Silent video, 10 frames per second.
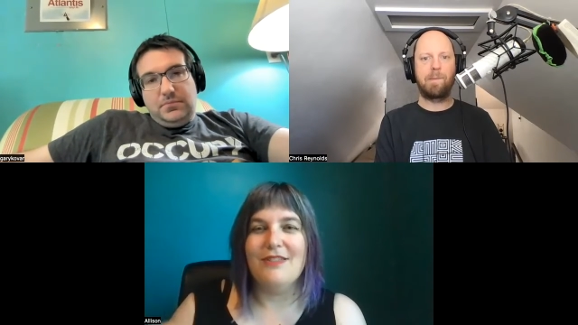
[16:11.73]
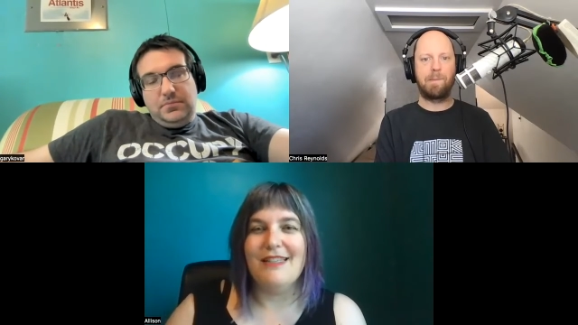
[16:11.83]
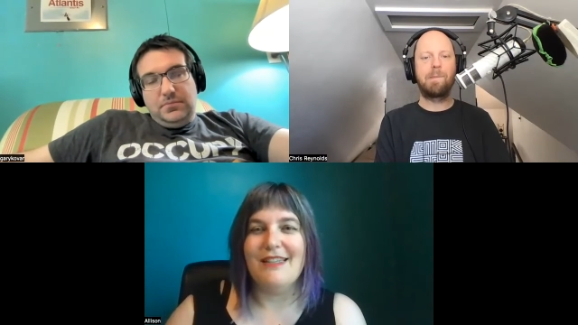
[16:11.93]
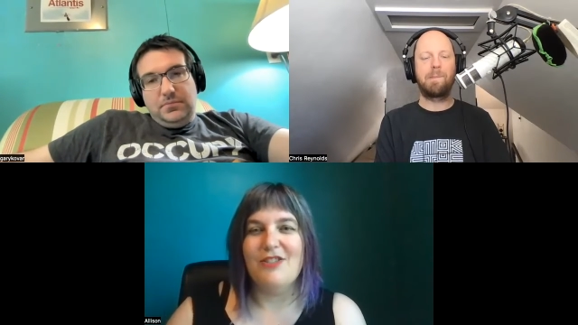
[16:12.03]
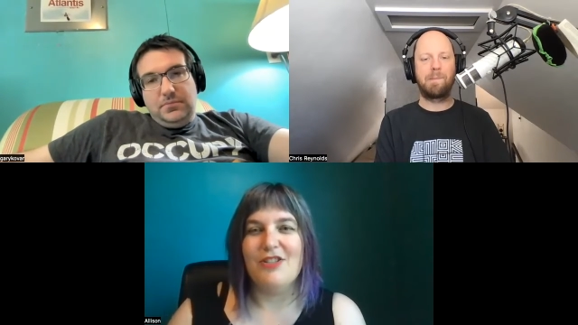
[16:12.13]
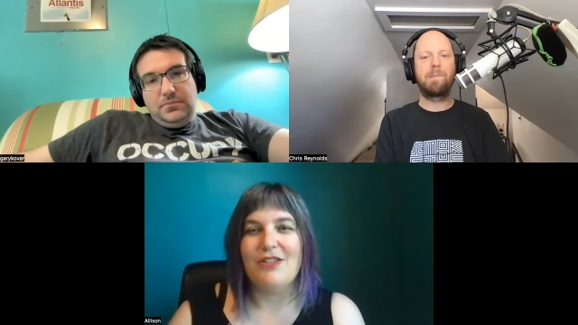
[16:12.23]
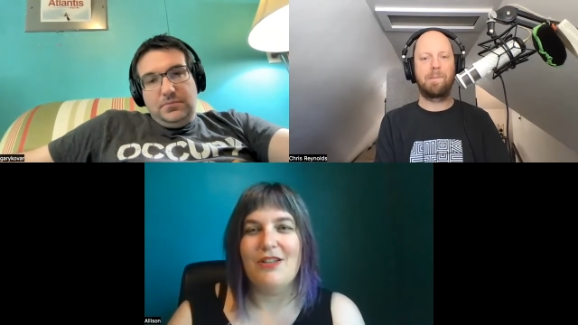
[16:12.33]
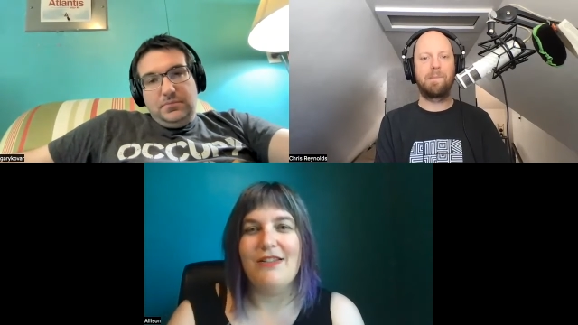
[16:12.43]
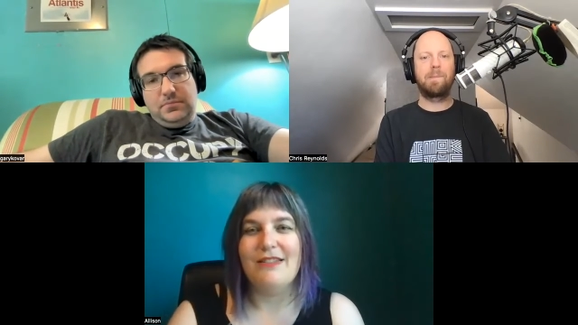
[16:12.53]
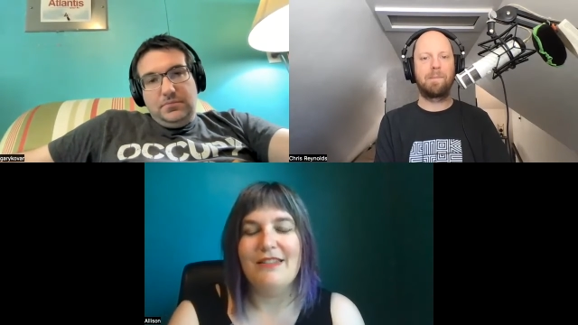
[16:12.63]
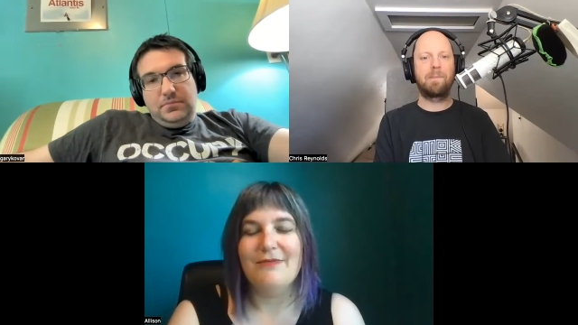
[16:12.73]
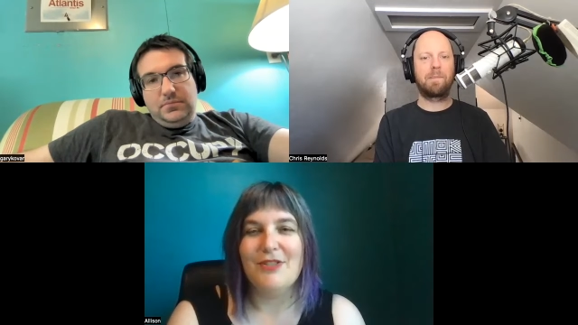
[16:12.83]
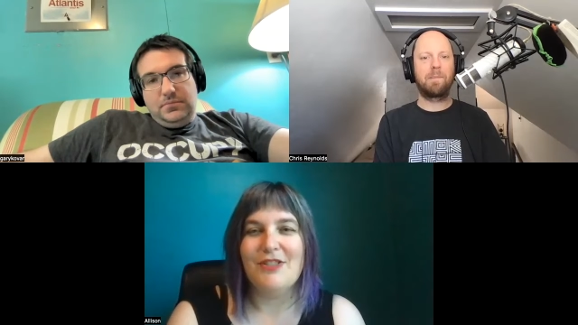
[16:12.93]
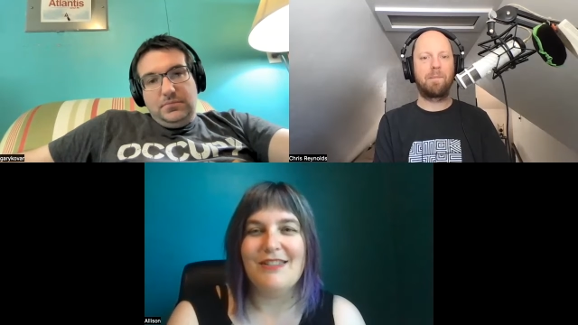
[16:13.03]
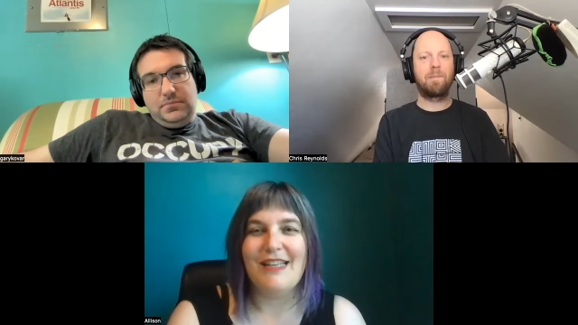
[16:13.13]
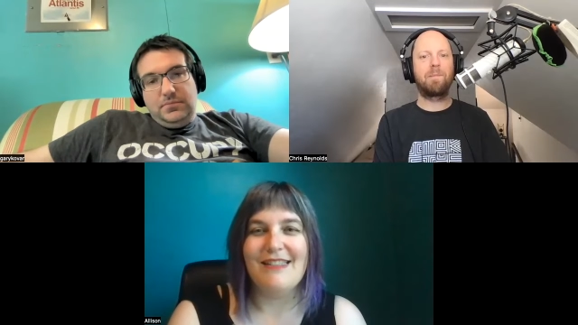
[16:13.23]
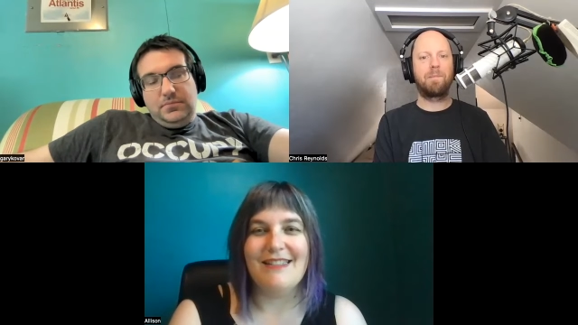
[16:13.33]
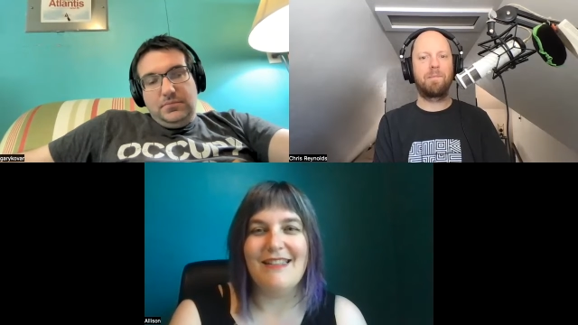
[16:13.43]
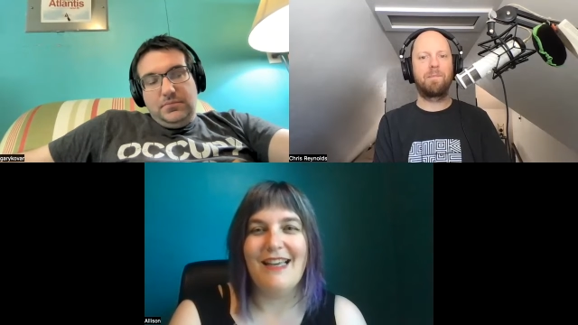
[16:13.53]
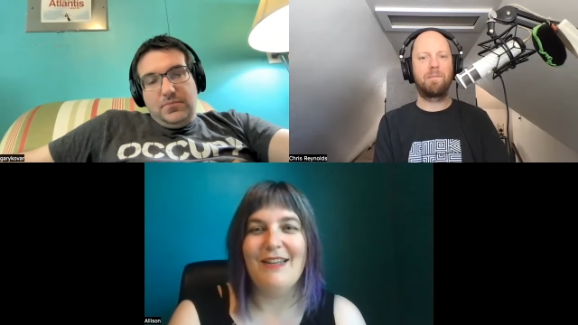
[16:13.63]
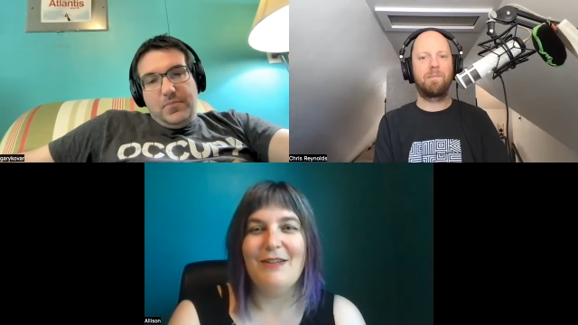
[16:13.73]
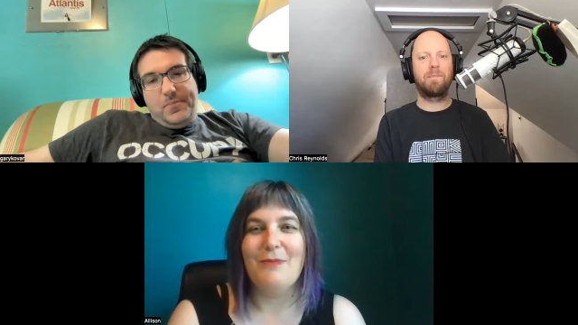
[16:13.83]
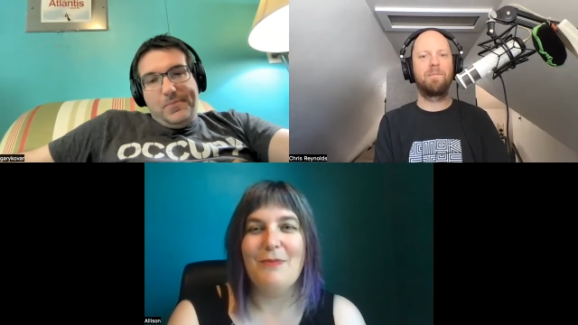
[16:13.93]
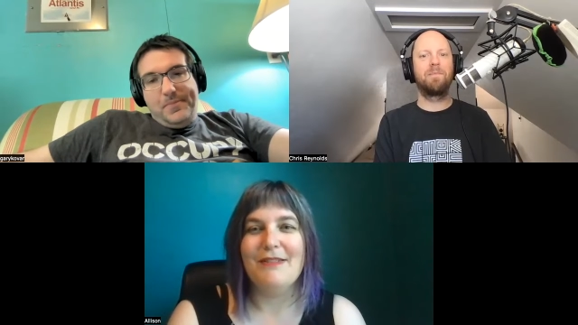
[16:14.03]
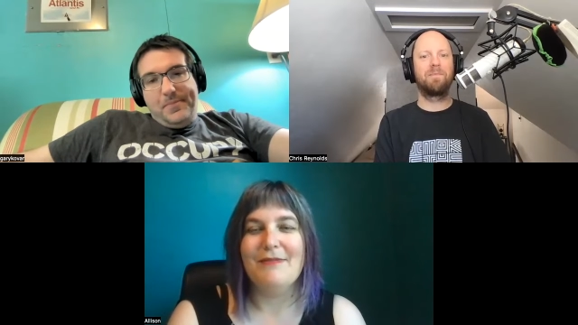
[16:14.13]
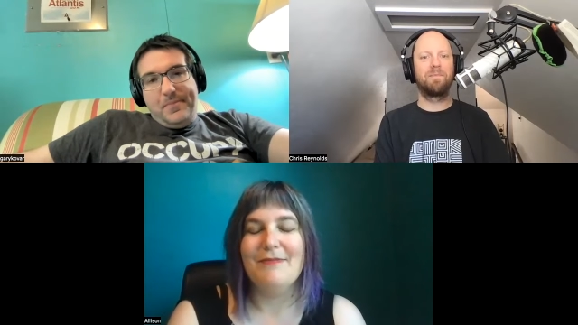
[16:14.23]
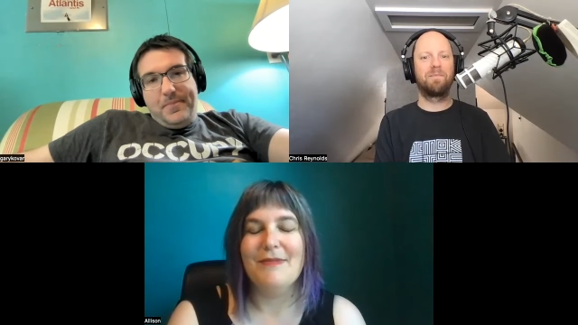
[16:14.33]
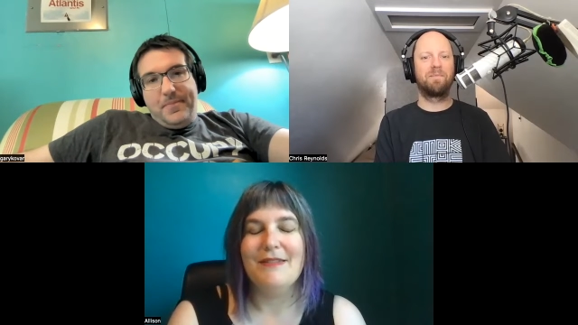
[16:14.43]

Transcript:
Speaker 1: It's like just closet, which is less exciting. But mm.